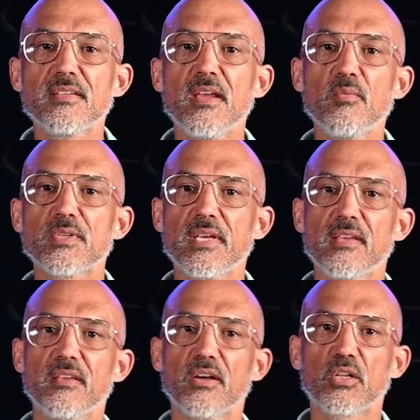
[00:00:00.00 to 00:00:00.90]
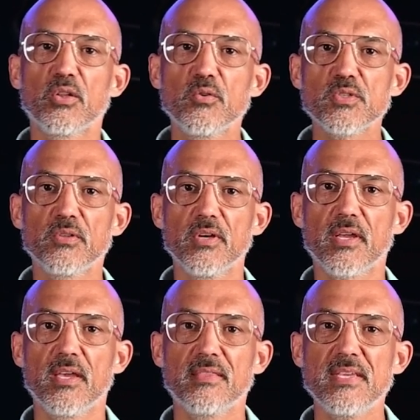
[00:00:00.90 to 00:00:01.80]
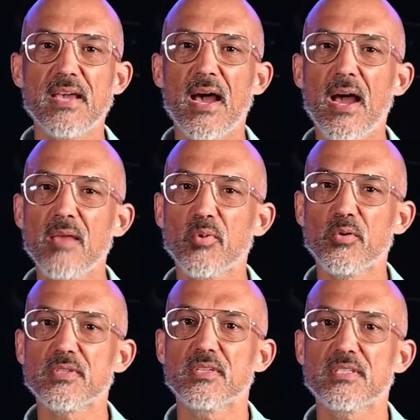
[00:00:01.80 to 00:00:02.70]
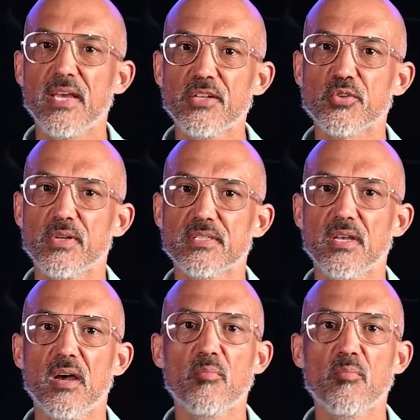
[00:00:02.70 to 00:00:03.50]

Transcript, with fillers: Today we're taking a close look at the EIBOS TETRAS,